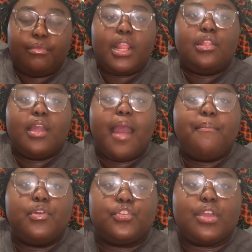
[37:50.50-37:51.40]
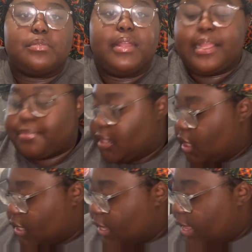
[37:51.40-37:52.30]
Look how moisturized my lips
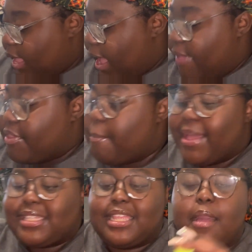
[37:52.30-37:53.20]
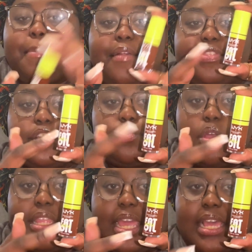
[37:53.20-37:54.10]
look. And the best thing about this
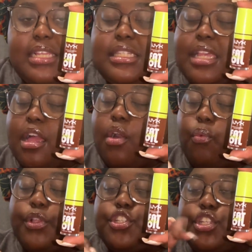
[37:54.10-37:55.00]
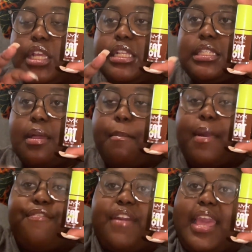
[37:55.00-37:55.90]
one is, which is my
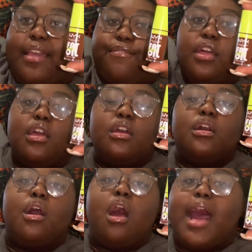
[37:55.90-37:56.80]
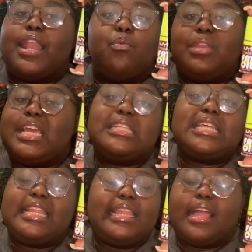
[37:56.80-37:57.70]
fave, I don't need
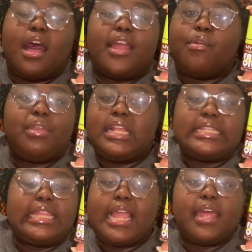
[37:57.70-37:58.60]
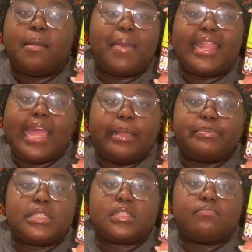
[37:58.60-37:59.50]
to line up my
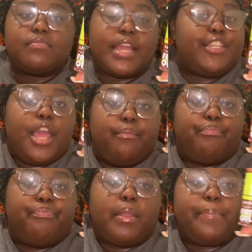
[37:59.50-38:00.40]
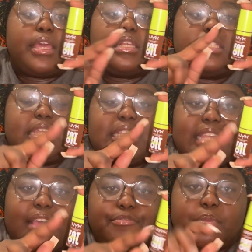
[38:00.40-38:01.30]
lips. I don't, because this
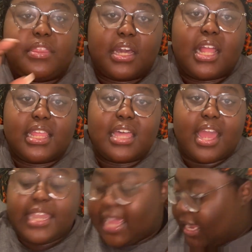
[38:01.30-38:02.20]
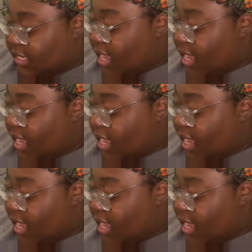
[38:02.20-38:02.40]
gives me the color that I need.